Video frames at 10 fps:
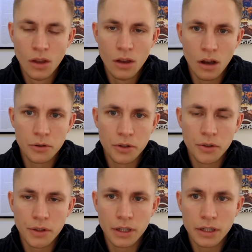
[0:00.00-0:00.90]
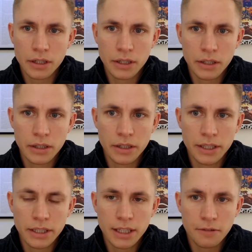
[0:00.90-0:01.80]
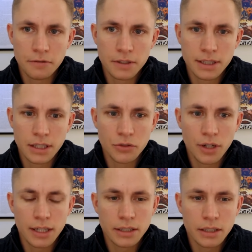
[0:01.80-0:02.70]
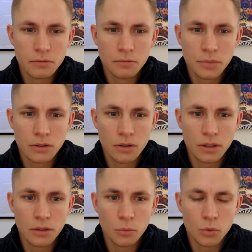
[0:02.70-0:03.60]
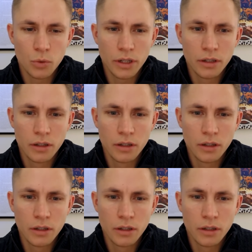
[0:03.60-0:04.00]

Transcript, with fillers: How do you think uh, an ETF is centralizing Bitcoin in what way?